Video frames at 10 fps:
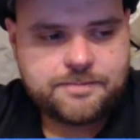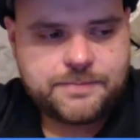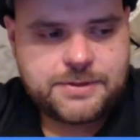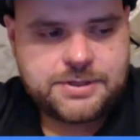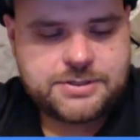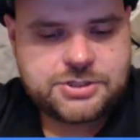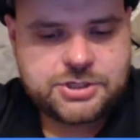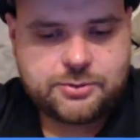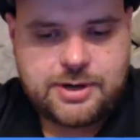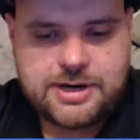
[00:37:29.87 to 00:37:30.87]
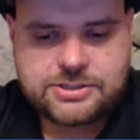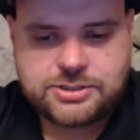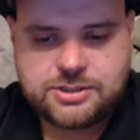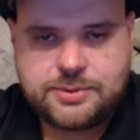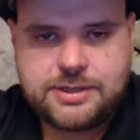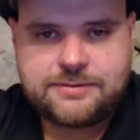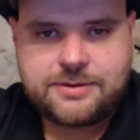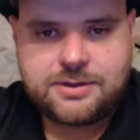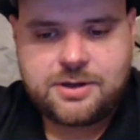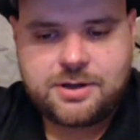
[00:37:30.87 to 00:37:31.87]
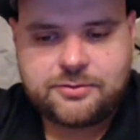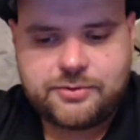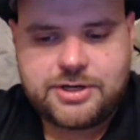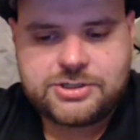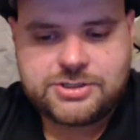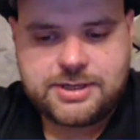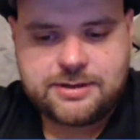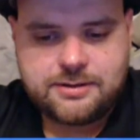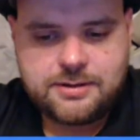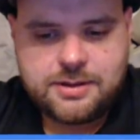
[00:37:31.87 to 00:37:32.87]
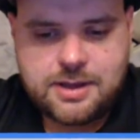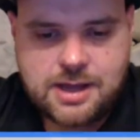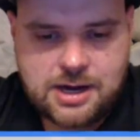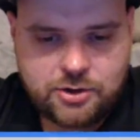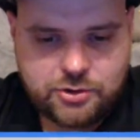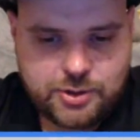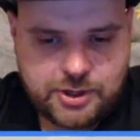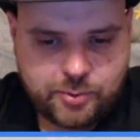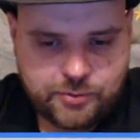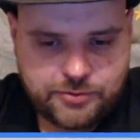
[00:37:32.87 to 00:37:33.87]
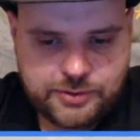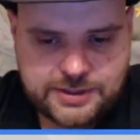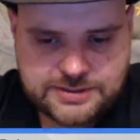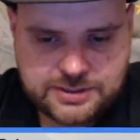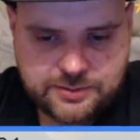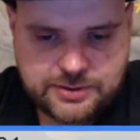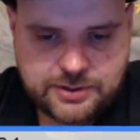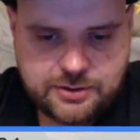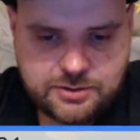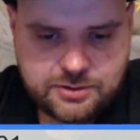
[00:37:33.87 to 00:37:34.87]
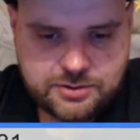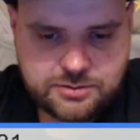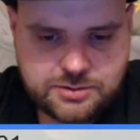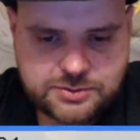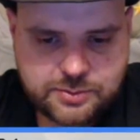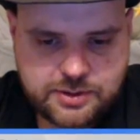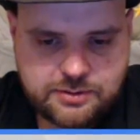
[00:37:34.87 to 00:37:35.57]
This year we're actually going to be at the range day. I don't know. Are both of you guys going to be there as well?